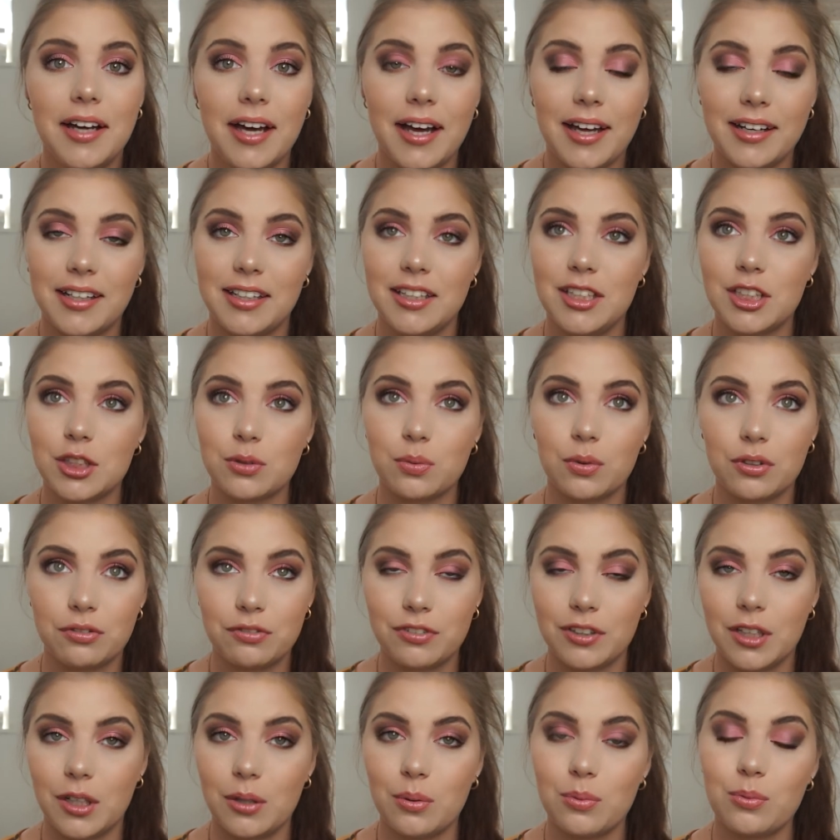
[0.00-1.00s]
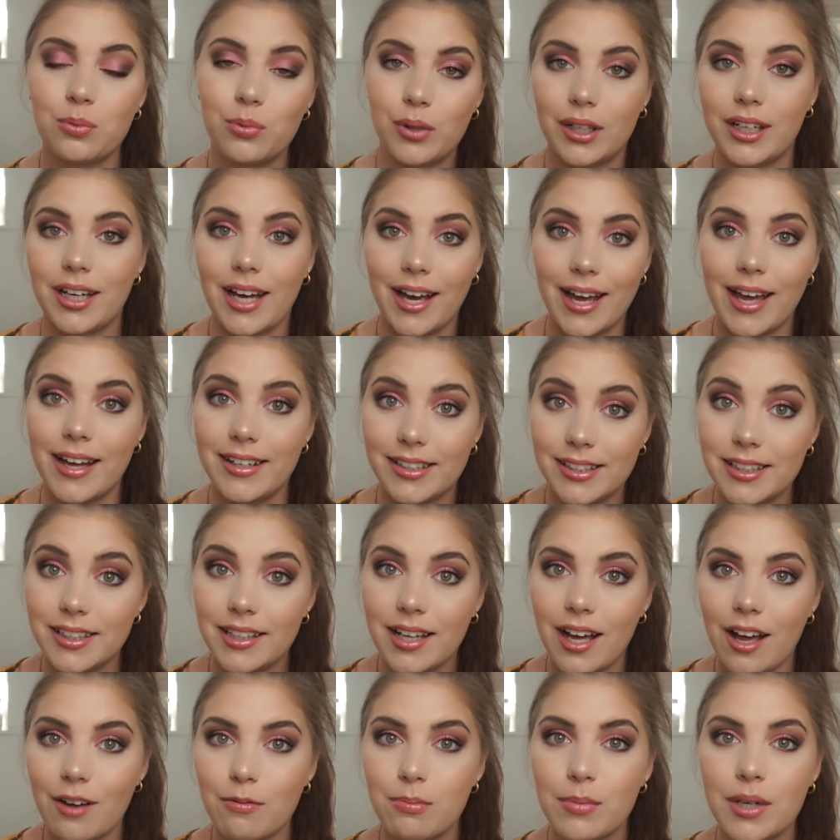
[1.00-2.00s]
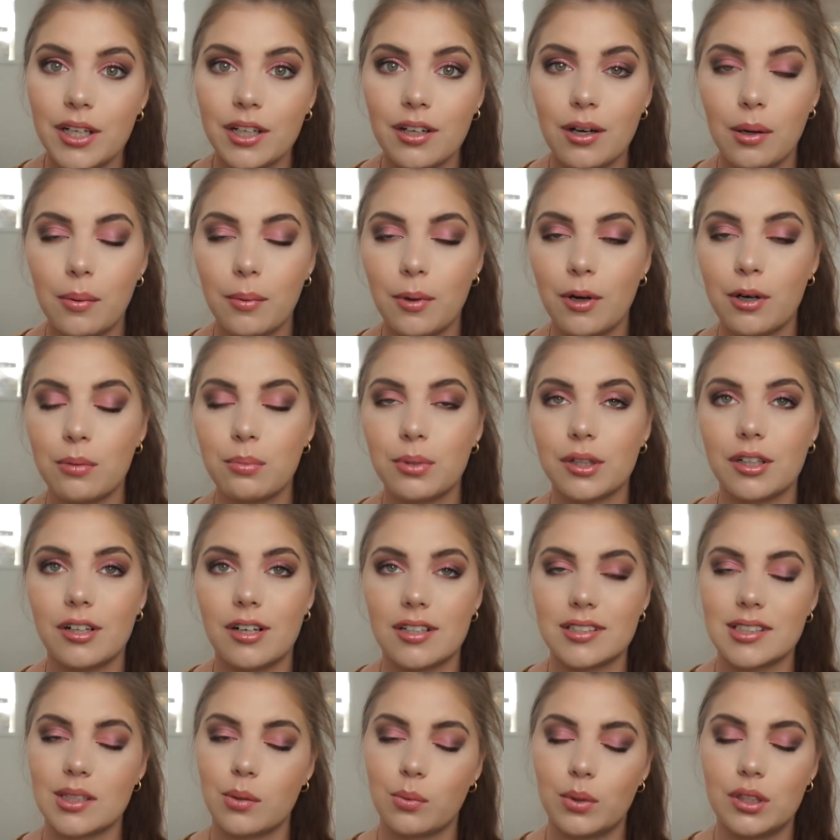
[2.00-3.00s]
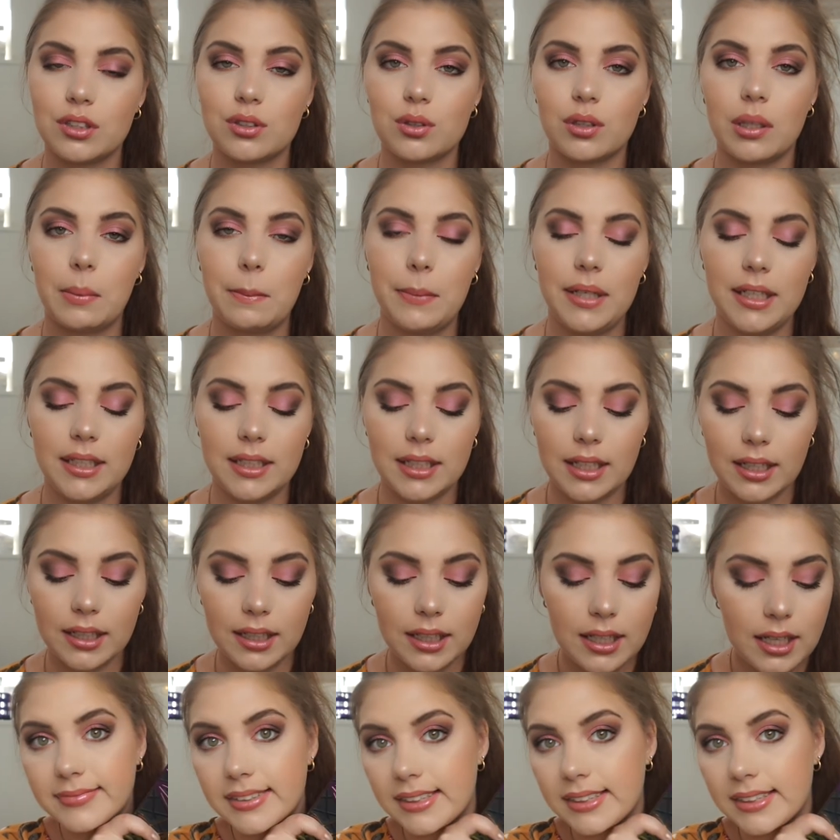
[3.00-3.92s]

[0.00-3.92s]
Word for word: at least would film when I did have makeup on because I went to a meeting.